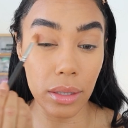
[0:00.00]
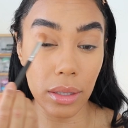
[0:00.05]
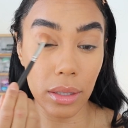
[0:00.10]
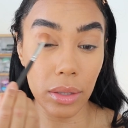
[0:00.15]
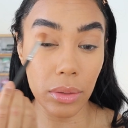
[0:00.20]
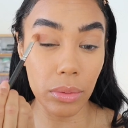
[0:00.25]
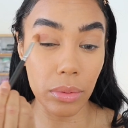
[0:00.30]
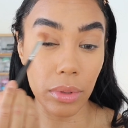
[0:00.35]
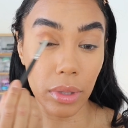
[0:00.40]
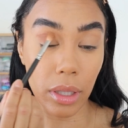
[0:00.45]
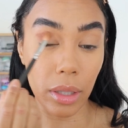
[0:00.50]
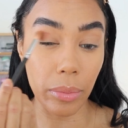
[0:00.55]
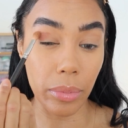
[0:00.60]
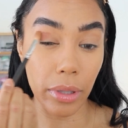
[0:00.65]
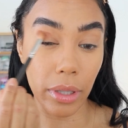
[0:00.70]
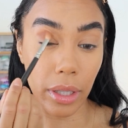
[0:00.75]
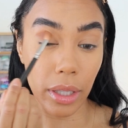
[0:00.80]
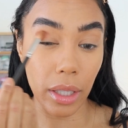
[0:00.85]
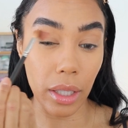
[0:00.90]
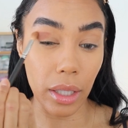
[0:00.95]
This is a really
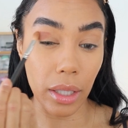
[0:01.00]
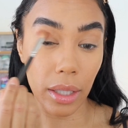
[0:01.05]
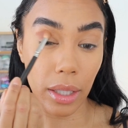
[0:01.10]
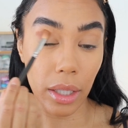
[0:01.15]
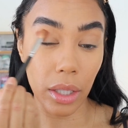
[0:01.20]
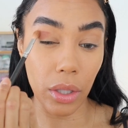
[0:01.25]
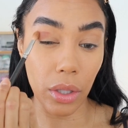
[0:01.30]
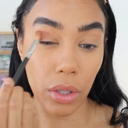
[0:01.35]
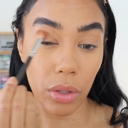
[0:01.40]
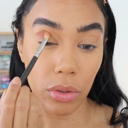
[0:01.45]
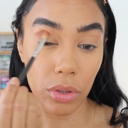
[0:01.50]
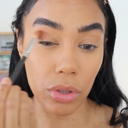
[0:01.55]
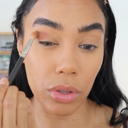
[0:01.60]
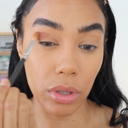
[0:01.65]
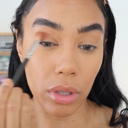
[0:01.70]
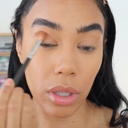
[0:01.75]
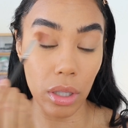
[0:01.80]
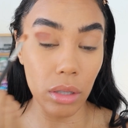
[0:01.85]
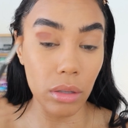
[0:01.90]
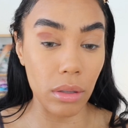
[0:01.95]
pretty like
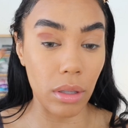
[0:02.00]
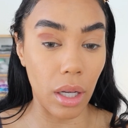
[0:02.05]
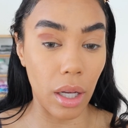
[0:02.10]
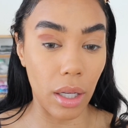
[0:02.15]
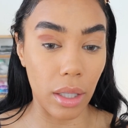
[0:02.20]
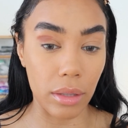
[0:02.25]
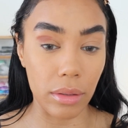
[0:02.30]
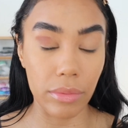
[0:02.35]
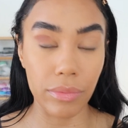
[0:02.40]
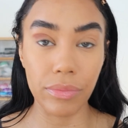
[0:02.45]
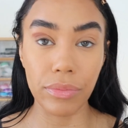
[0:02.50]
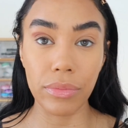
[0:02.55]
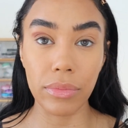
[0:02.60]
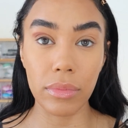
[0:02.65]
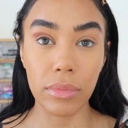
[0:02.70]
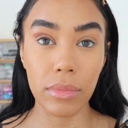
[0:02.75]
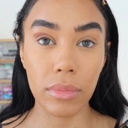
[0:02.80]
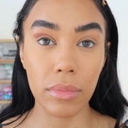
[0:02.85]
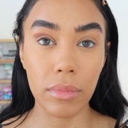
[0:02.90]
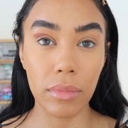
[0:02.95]
neutral. Oh god.
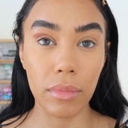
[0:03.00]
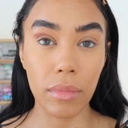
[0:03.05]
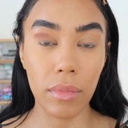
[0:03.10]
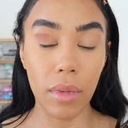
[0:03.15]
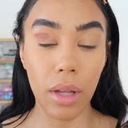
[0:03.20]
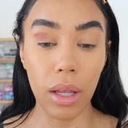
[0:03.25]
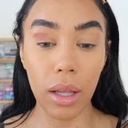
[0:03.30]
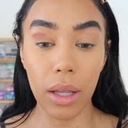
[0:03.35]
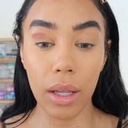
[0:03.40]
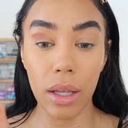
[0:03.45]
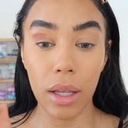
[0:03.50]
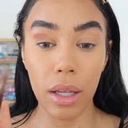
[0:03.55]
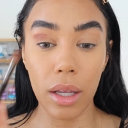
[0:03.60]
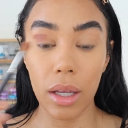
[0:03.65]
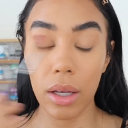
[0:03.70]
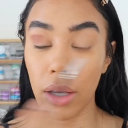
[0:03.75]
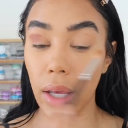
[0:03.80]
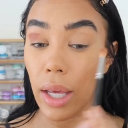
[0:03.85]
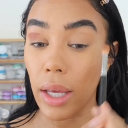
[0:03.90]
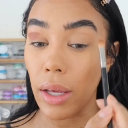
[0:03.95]

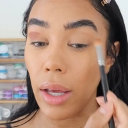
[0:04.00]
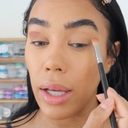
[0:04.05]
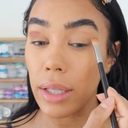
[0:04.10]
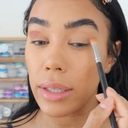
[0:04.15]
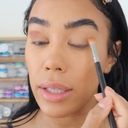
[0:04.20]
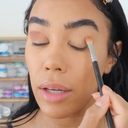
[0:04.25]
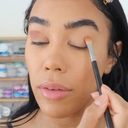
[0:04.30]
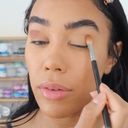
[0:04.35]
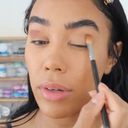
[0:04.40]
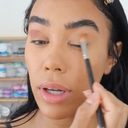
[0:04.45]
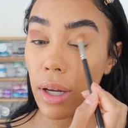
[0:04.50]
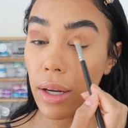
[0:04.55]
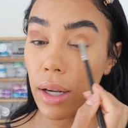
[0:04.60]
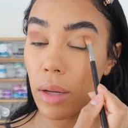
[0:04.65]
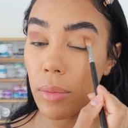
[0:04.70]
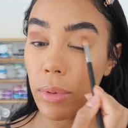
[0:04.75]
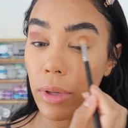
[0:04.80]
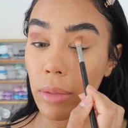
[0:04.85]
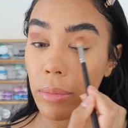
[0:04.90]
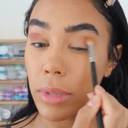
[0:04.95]
Okay, you guys, I forgot
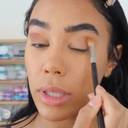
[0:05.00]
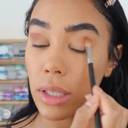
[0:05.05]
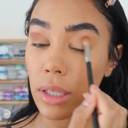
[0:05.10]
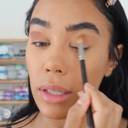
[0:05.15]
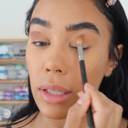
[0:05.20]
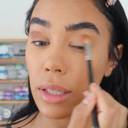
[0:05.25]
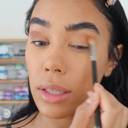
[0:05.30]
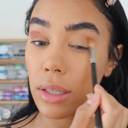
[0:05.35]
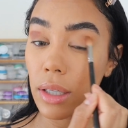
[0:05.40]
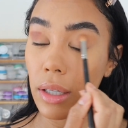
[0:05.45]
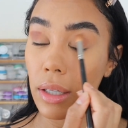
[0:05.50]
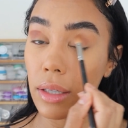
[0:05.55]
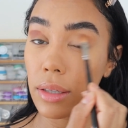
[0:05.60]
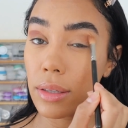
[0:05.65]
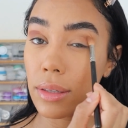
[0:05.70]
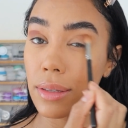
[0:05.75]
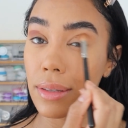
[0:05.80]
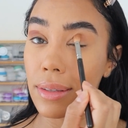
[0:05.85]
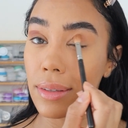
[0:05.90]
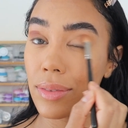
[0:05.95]
how pigmented these are.